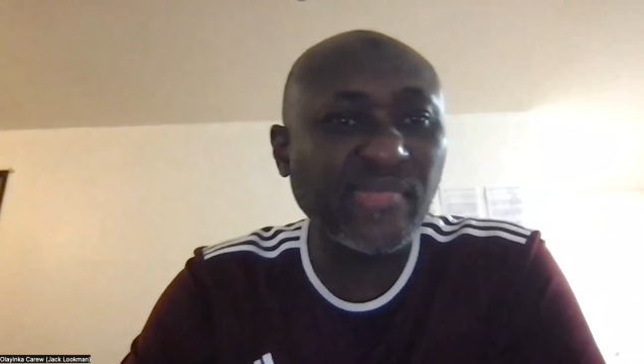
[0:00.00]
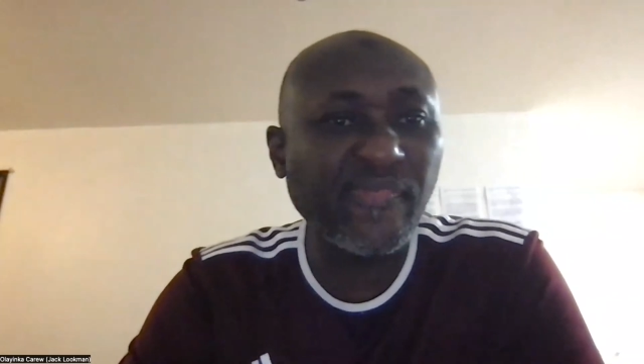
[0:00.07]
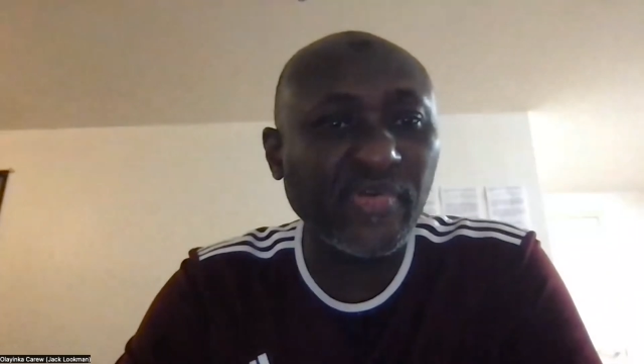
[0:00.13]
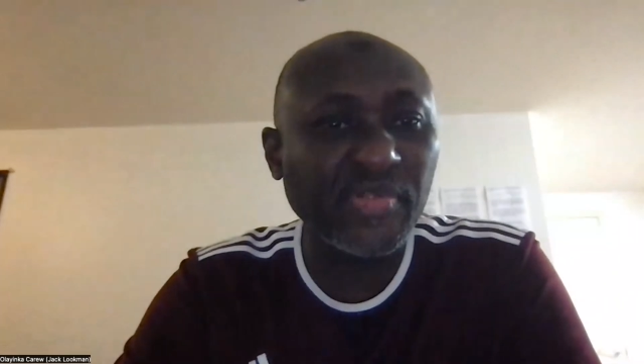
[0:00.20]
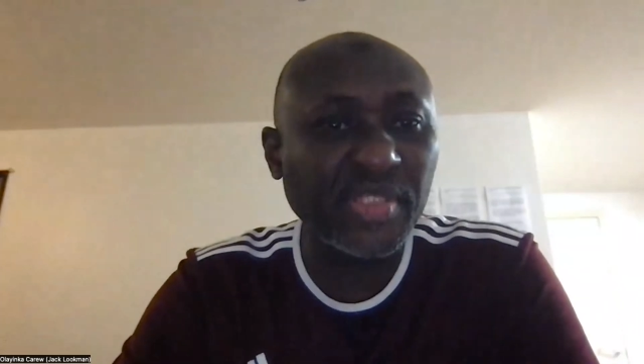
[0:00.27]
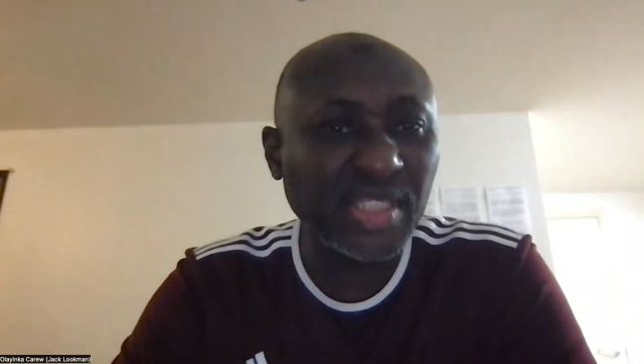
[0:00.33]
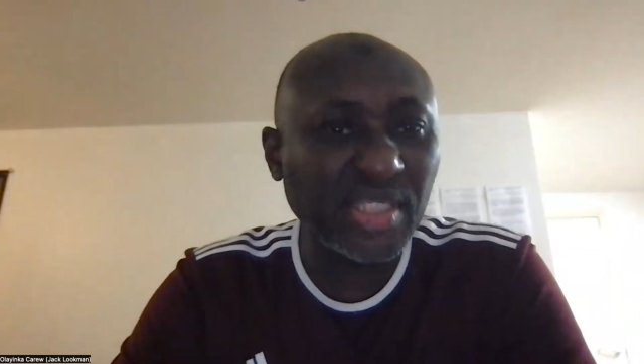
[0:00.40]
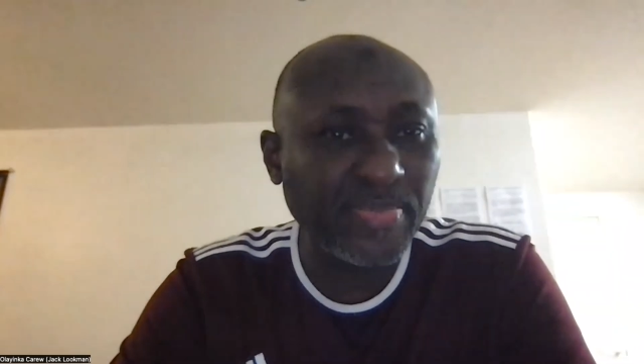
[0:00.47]
for
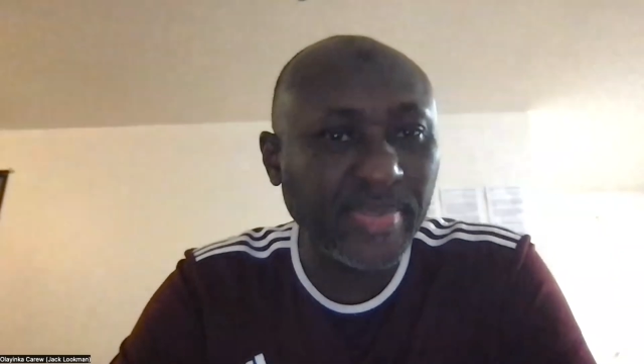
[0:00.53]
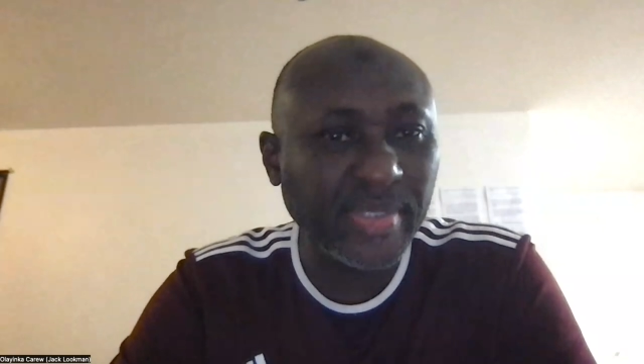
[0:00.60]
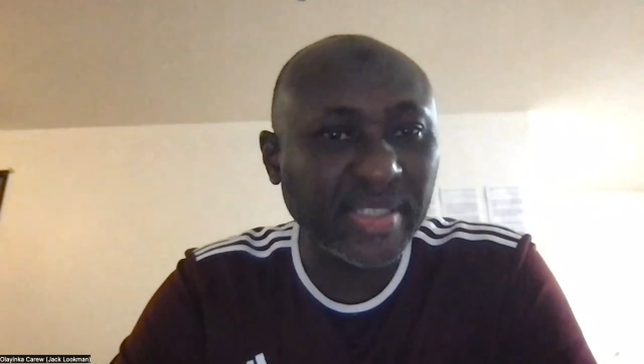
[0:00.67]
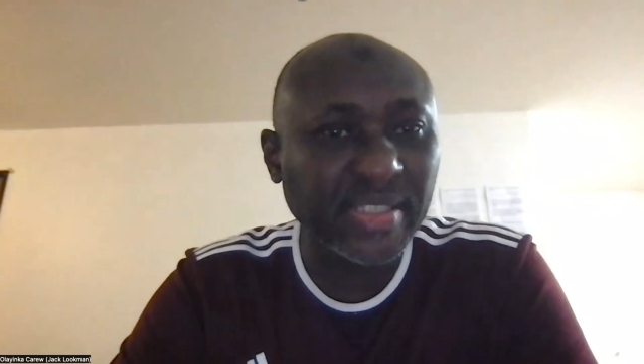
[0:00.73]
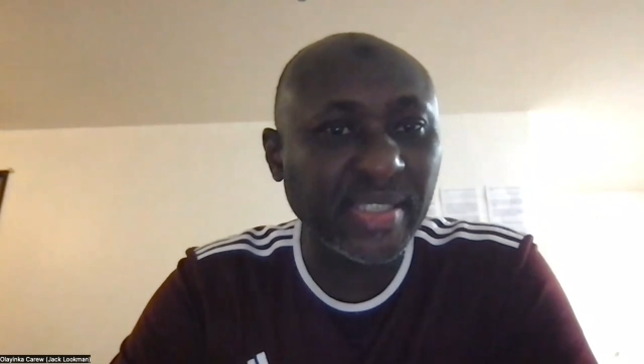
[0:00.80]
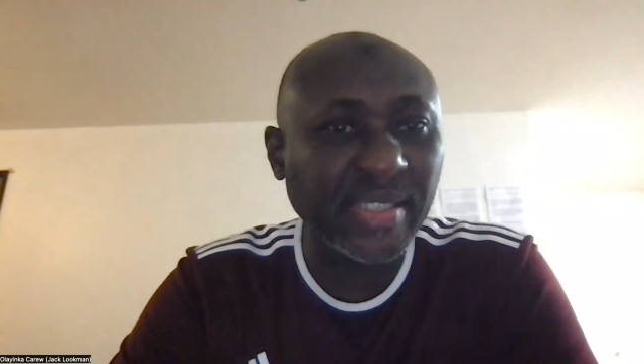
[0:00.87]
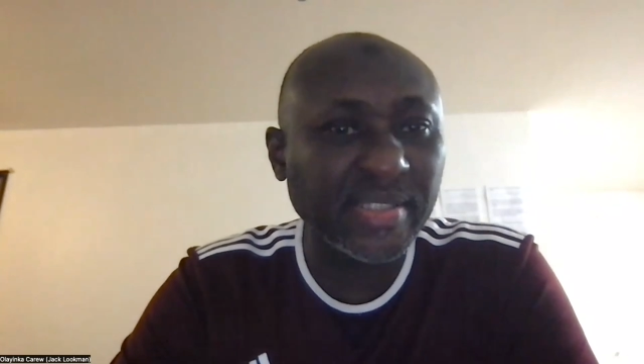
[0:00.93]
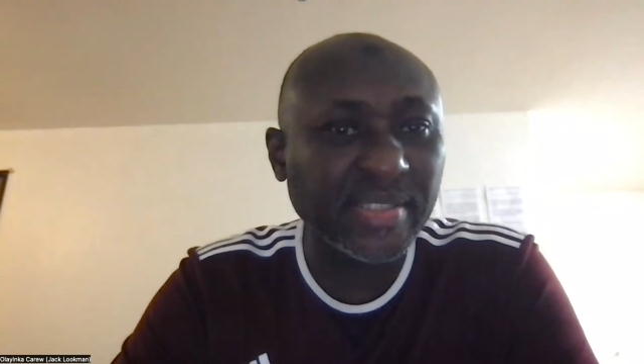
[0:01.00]
this
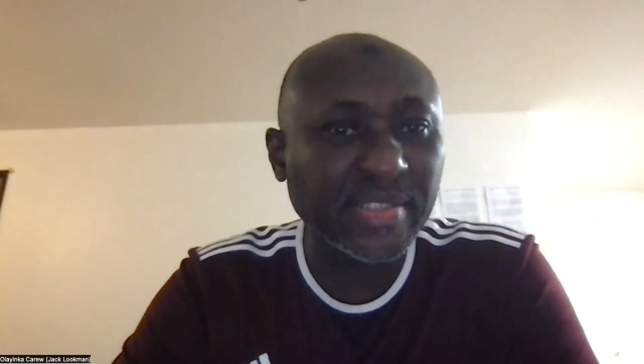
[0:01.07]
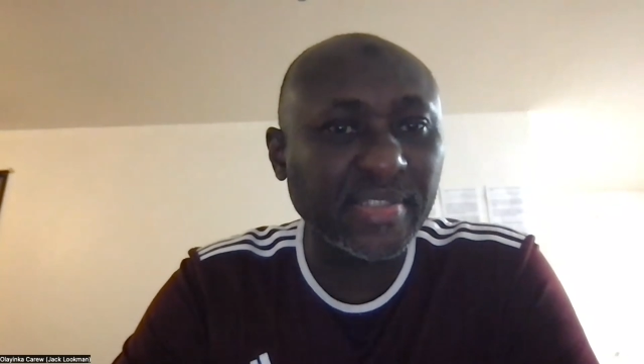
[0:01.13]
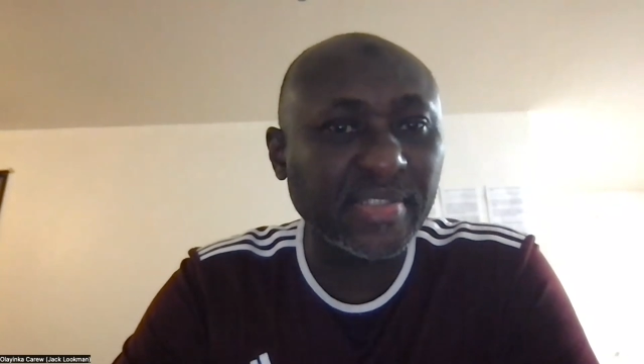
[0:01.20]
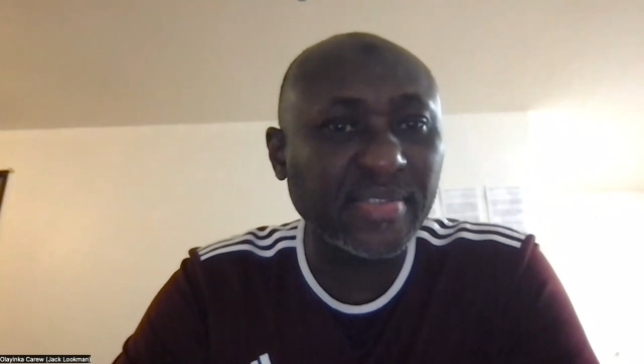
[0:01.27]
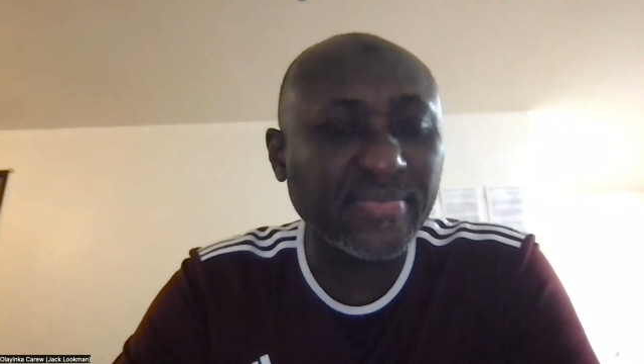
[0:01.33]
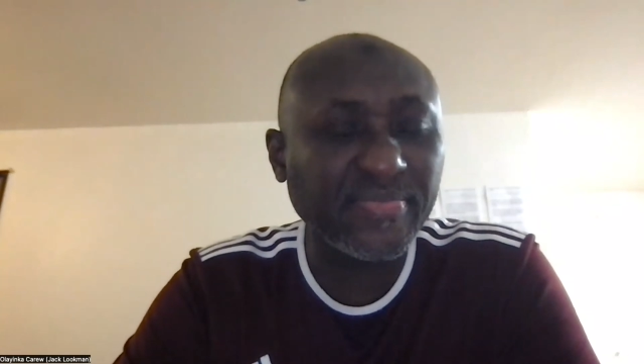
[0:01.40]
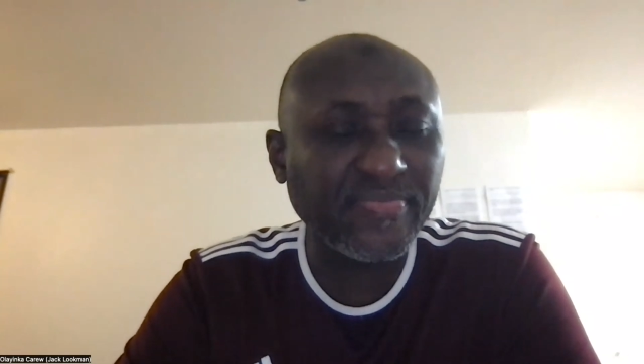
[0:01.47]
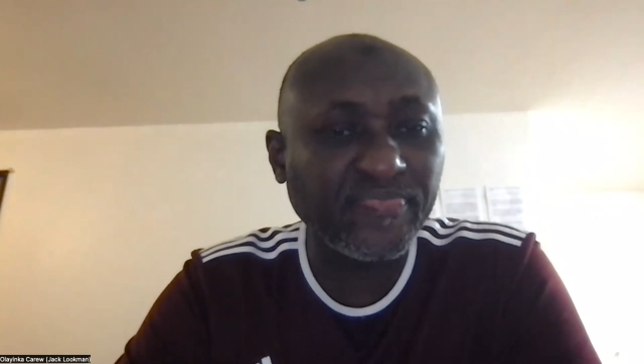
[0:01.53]
business?